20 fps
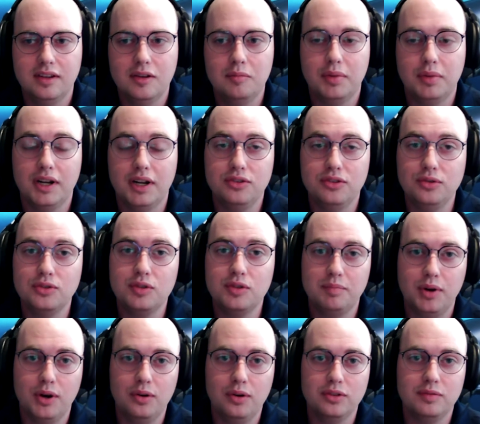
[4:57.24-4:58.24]
but I do
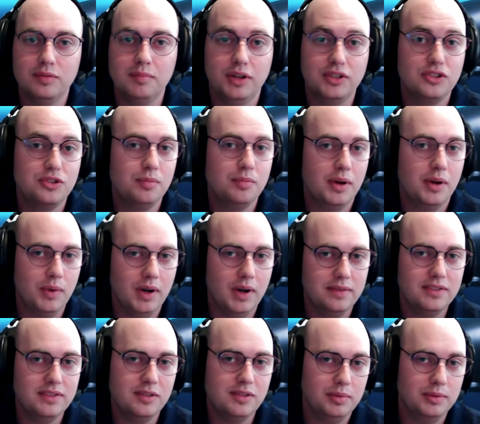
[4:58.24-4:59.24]
suppose, much to my
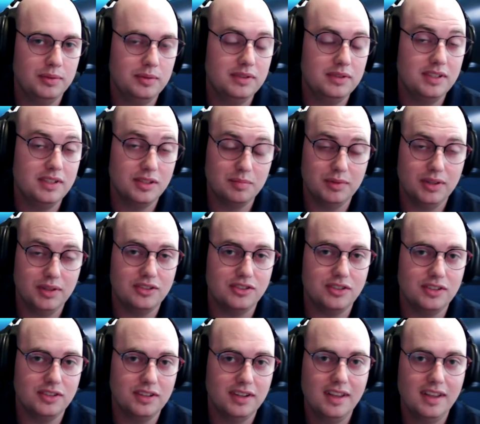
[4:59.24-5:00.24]
wife's
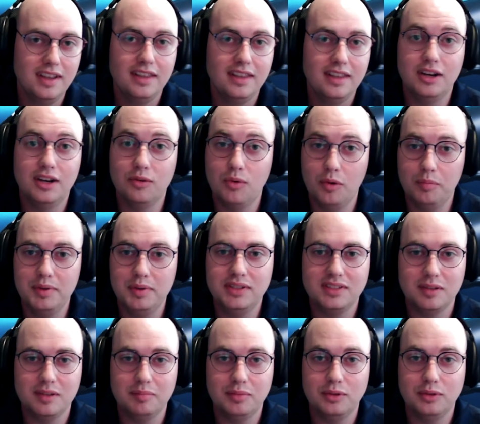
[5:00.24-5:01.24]
displeasure, that it won't be
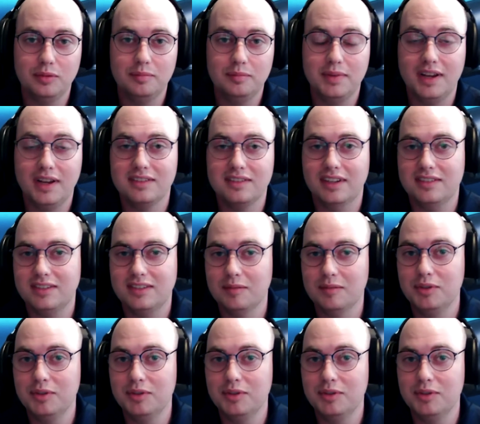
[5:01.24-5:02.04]
simple because I simply